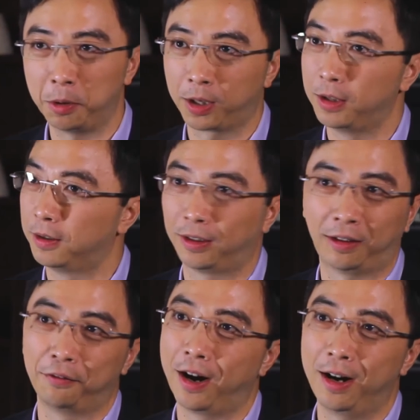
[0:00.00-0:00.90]
You can
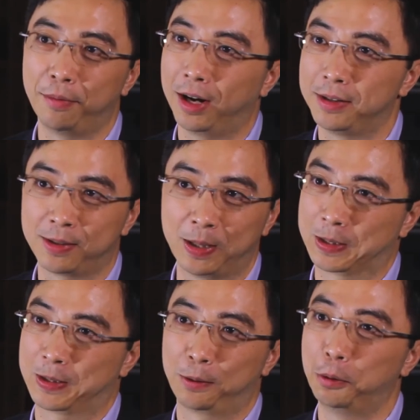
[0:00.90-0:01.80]
divide it by
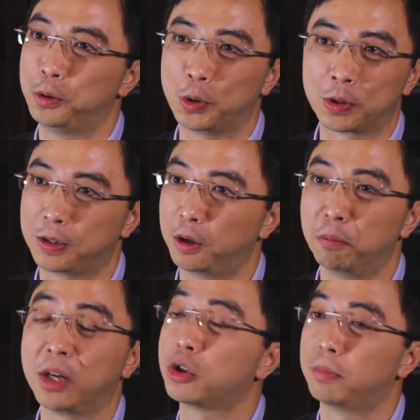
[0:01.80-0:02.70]
6, which is
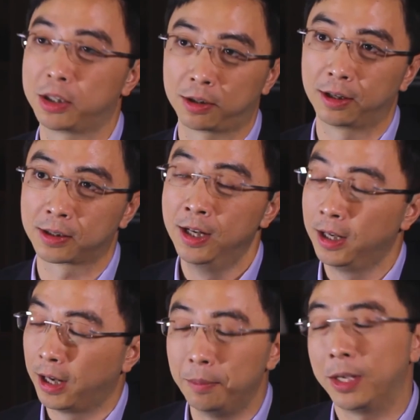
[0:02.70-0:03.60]
much less.
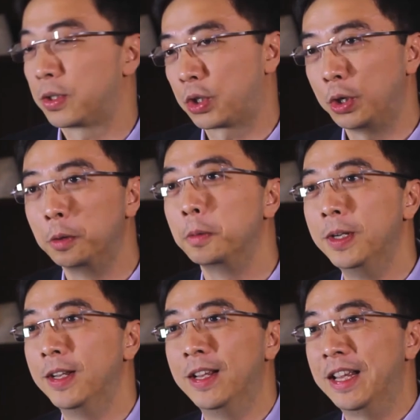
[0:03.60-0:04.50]
I mean, it's still
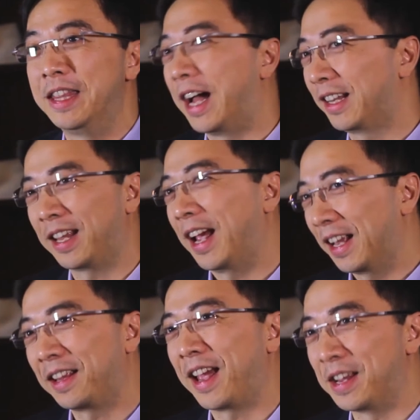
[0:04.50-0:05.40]
not
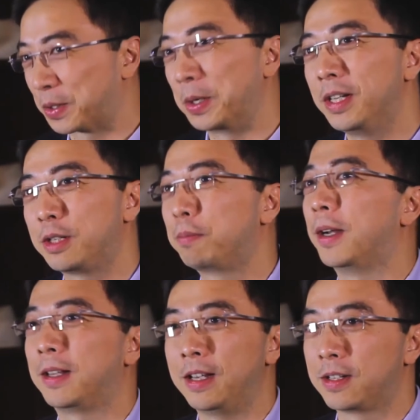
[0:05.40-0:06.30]
as good,
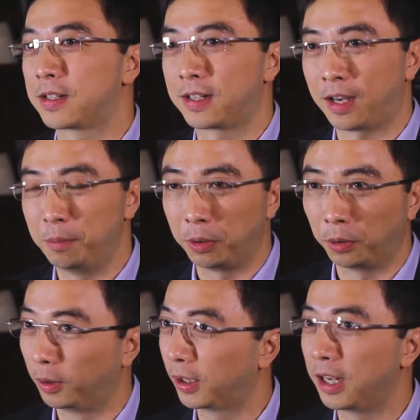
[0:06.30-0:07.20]
but
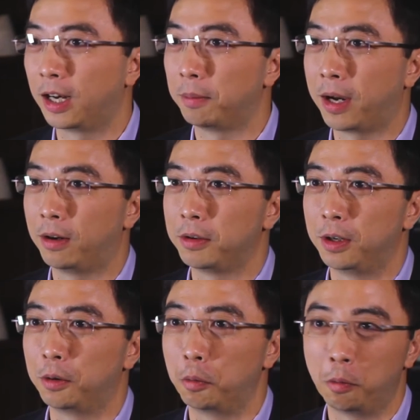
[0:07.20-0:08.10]
you're looking at about
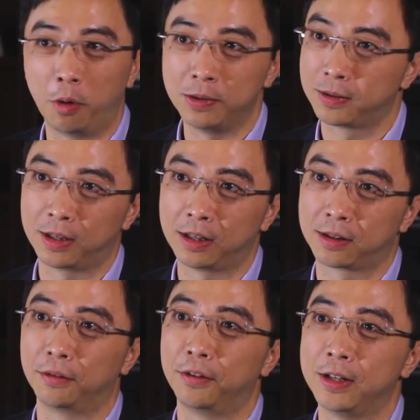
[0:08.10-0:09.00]

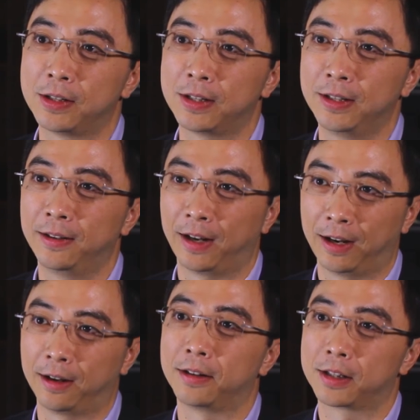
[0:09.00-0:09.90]
1/6 of it
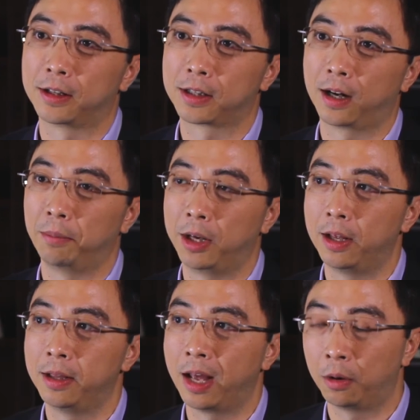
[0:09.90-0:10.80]
at a time. And
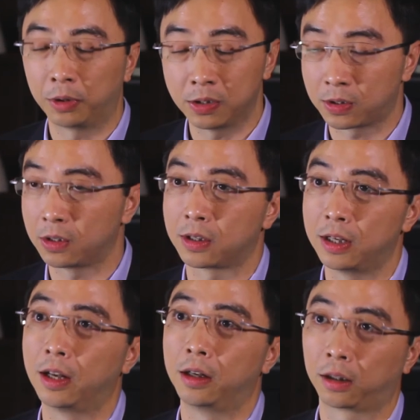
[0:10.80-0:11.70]
then now this is
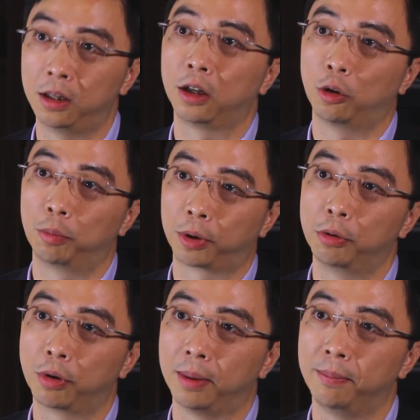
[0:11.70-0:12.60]
in a clinical
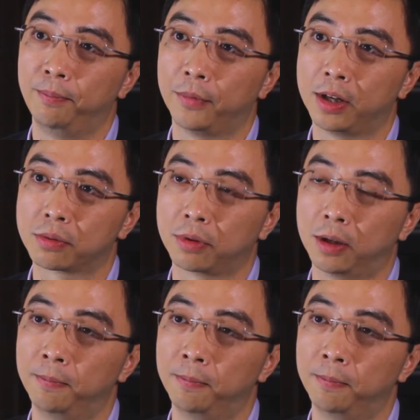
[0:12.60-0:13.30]
program as well.